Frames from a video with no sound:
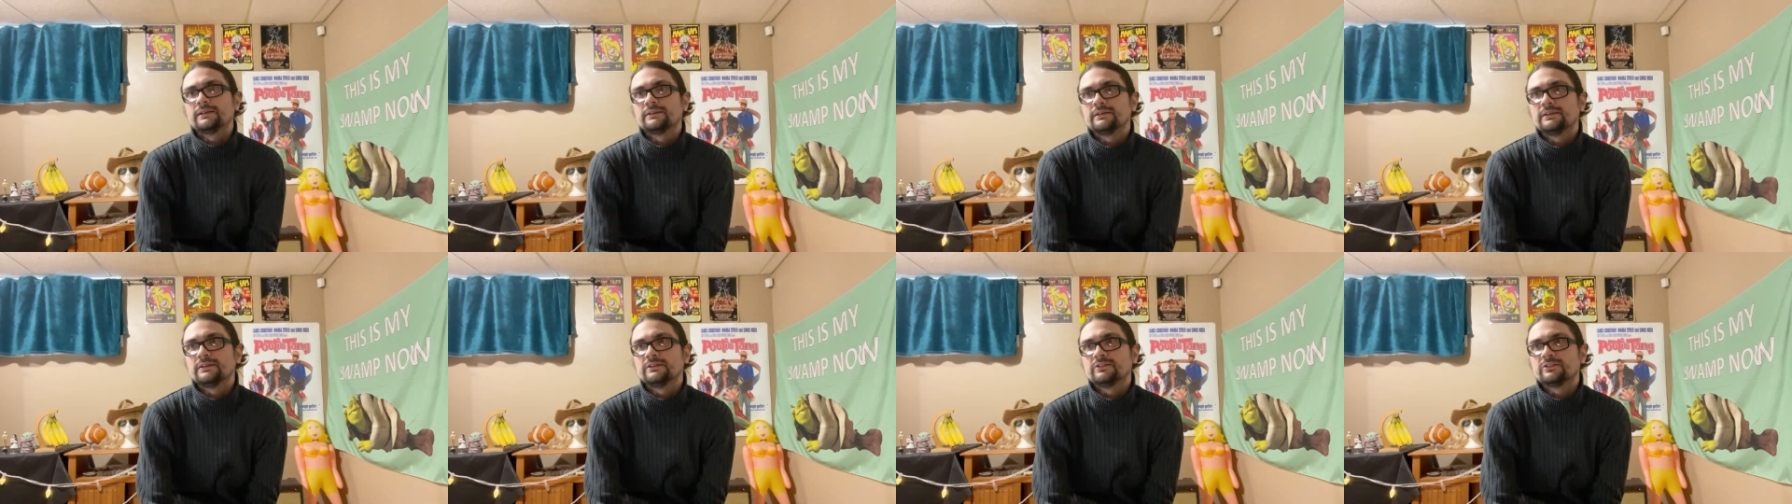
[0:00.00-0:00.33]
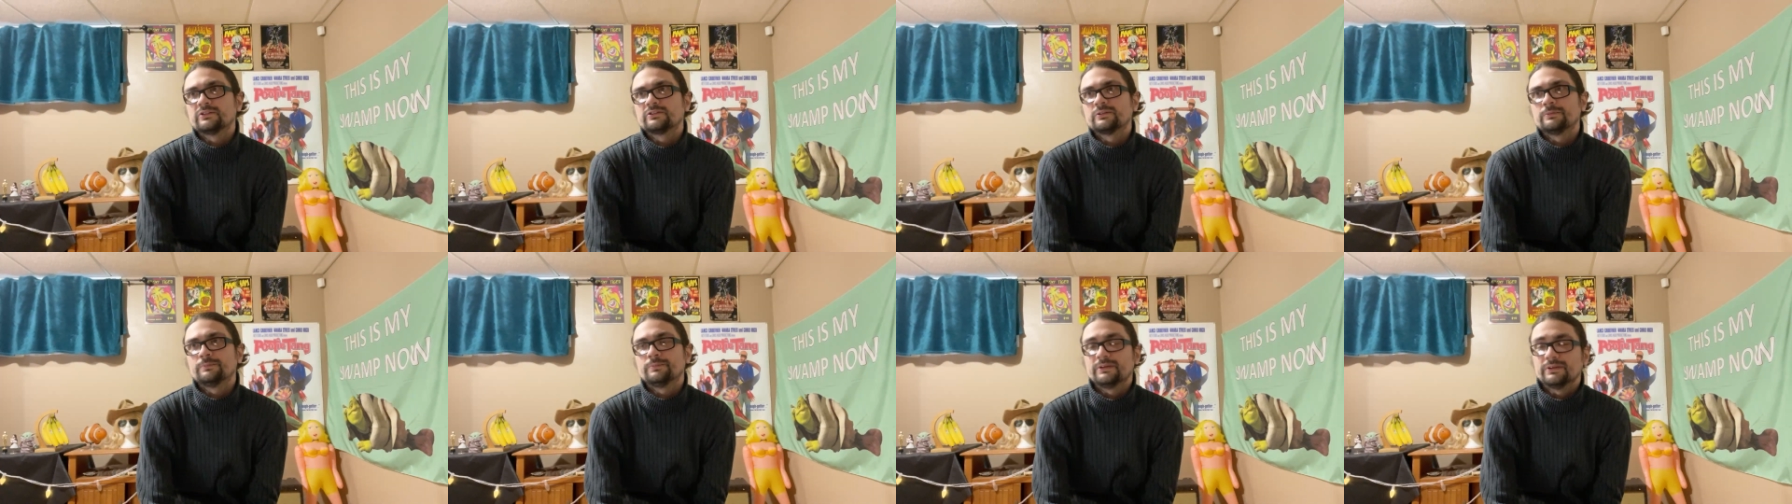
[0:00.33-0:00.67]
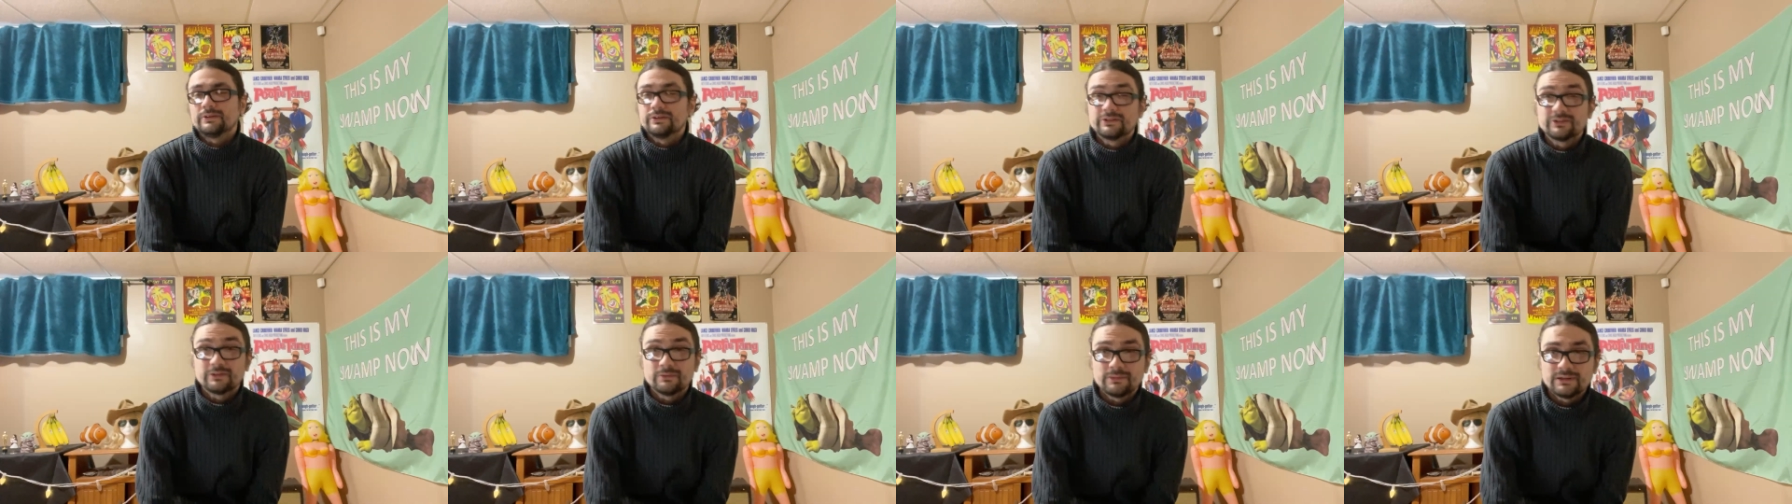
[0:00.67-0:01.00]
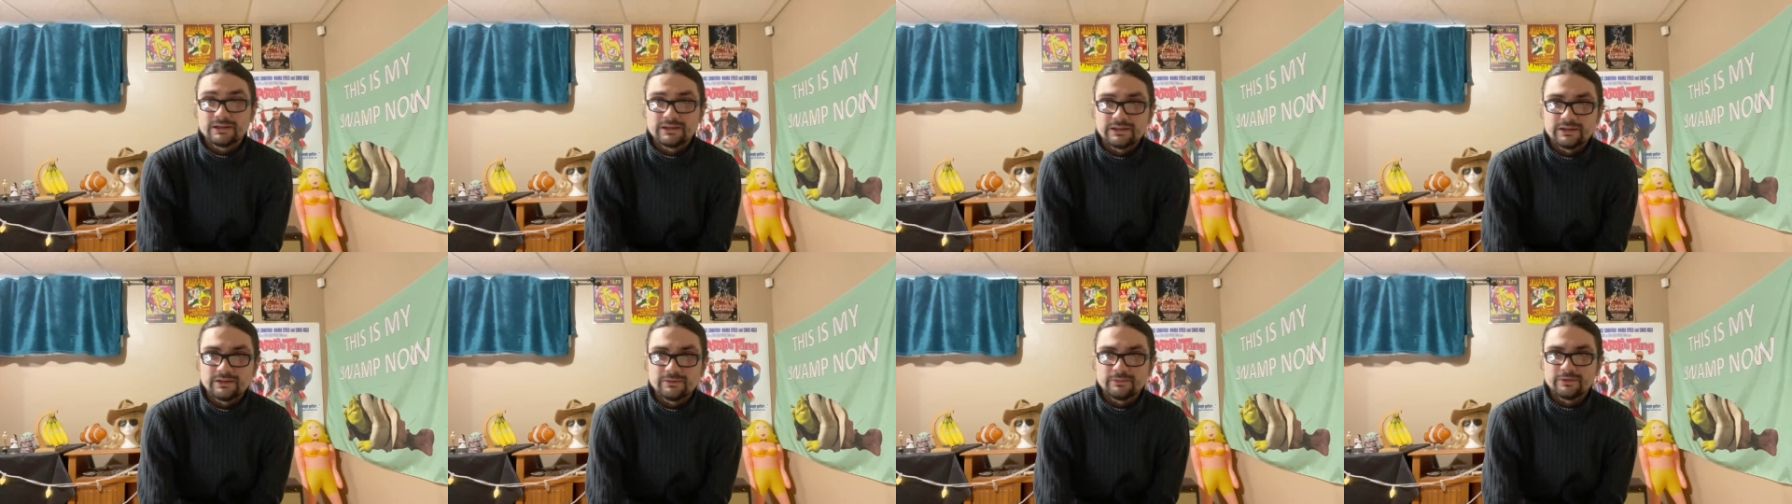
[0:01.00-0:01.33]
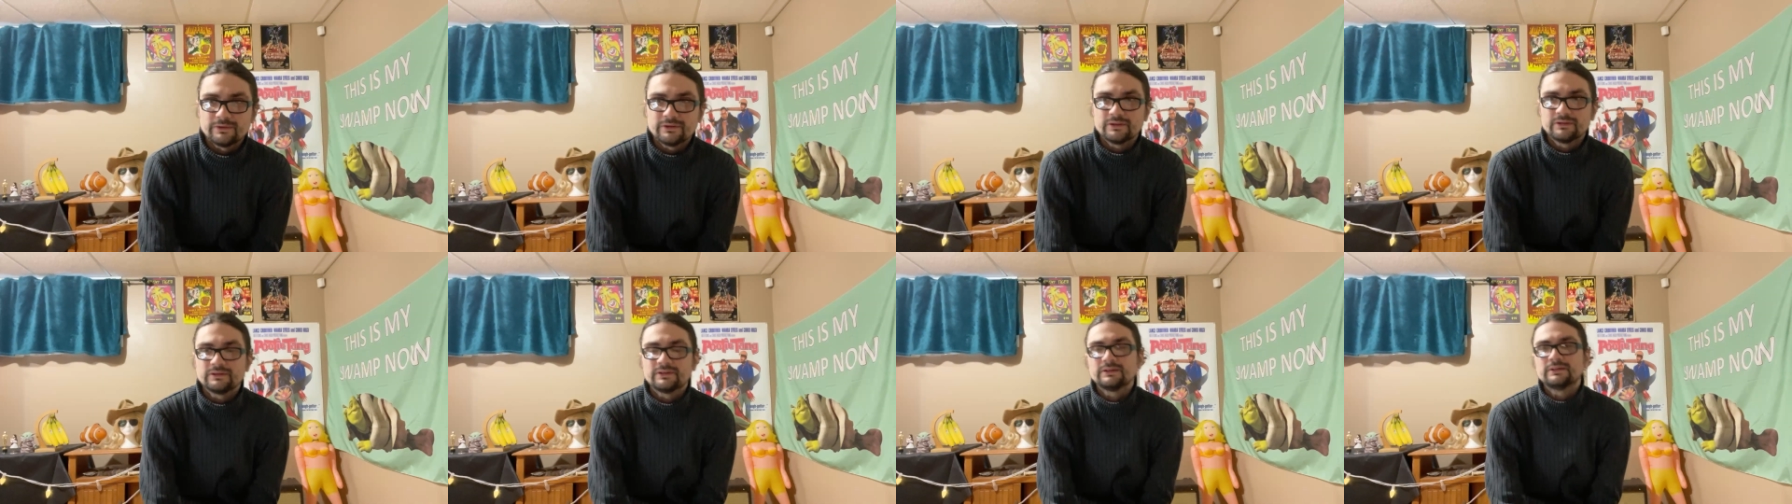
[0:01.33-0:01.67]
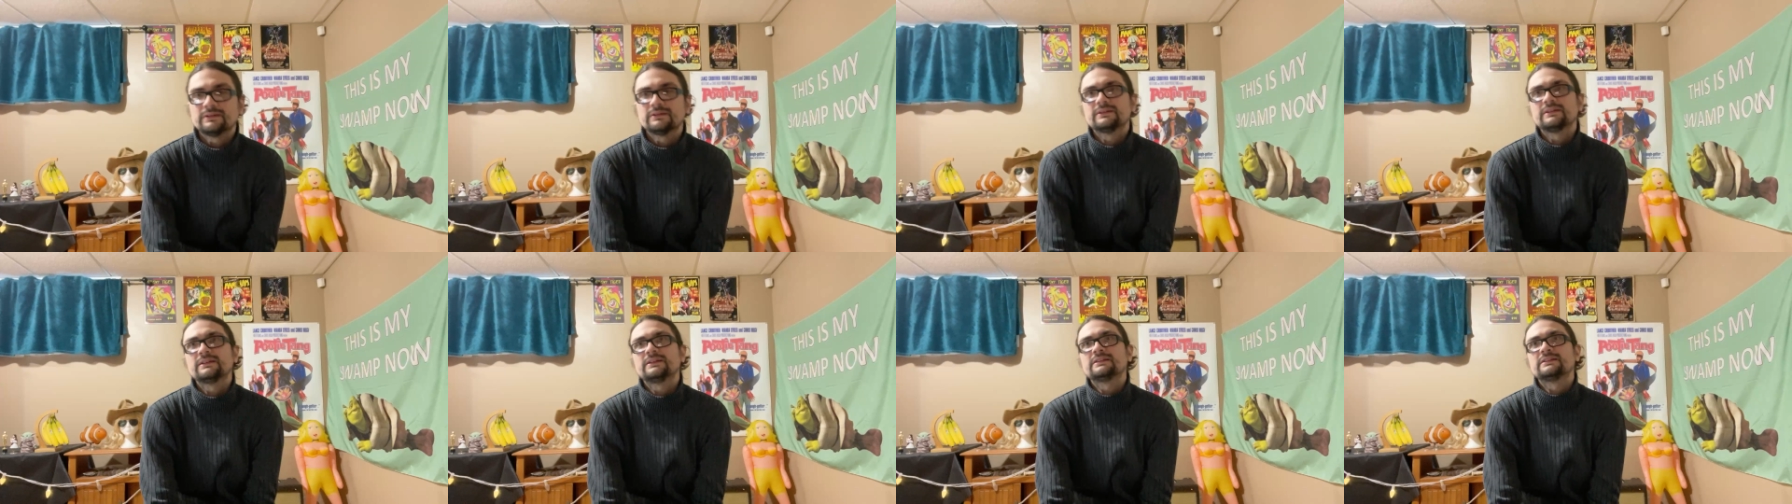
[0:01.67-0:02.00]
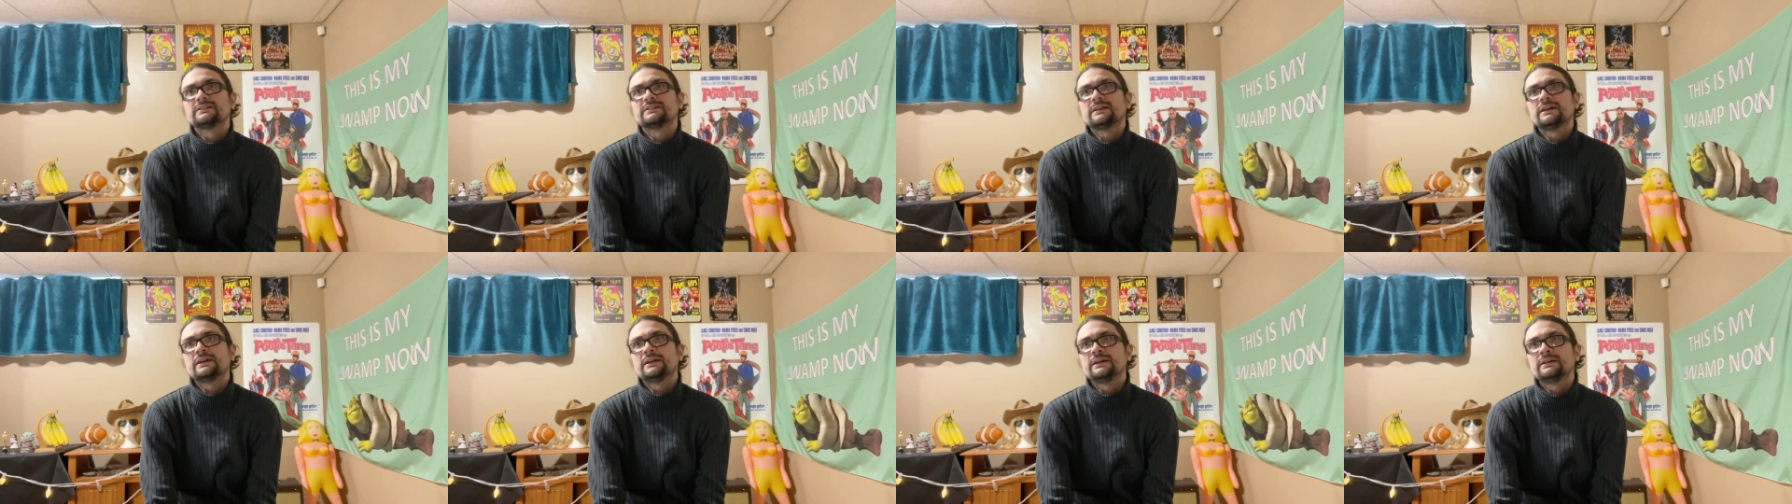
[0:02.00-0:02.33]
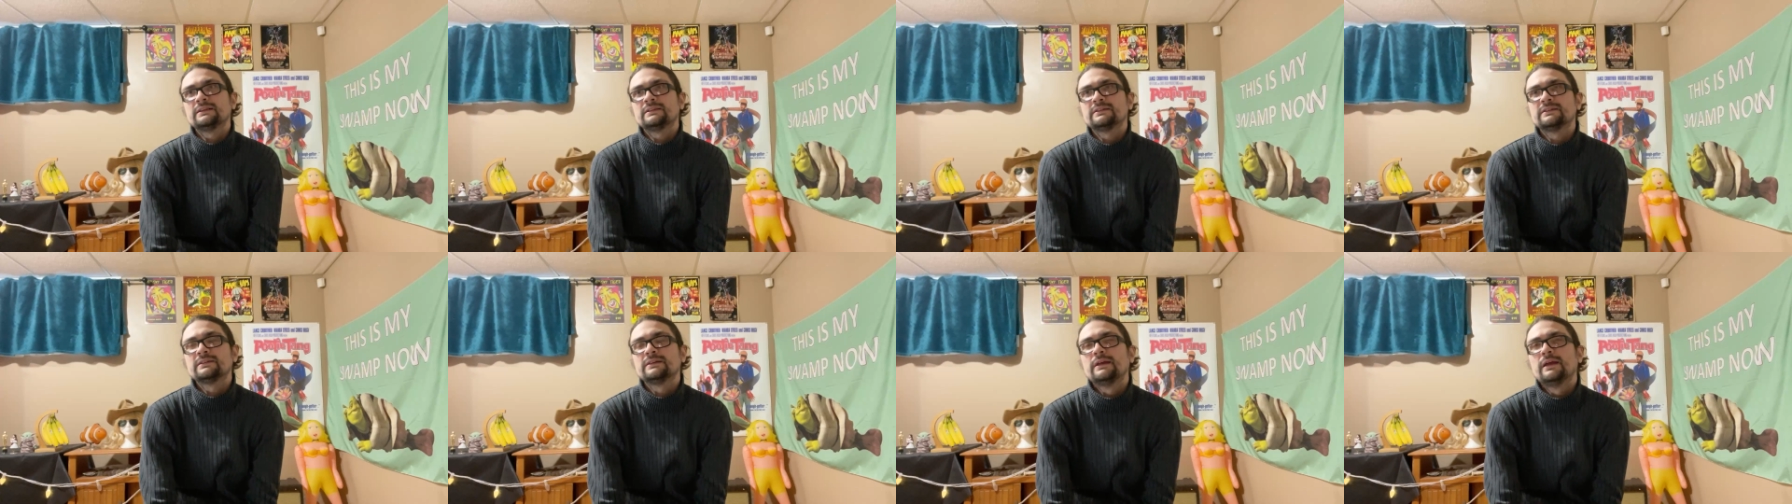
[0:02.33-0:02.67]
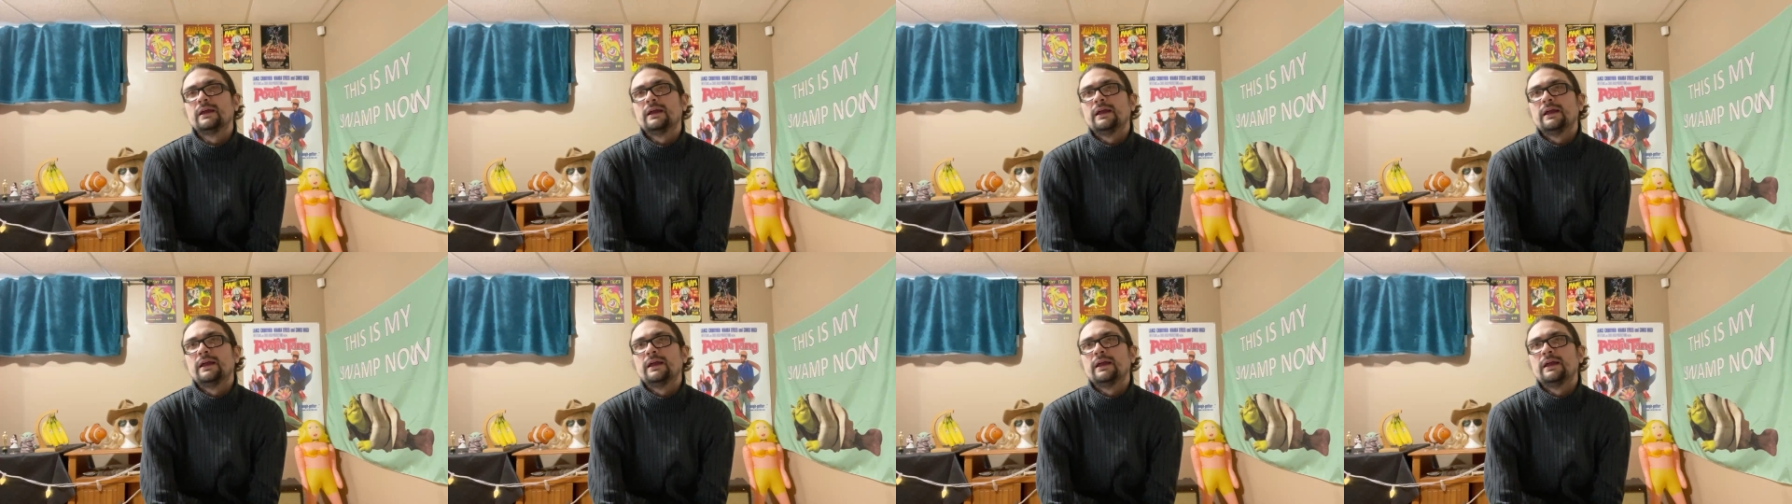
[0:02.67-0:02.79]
it just appeals to me a little more than Signs.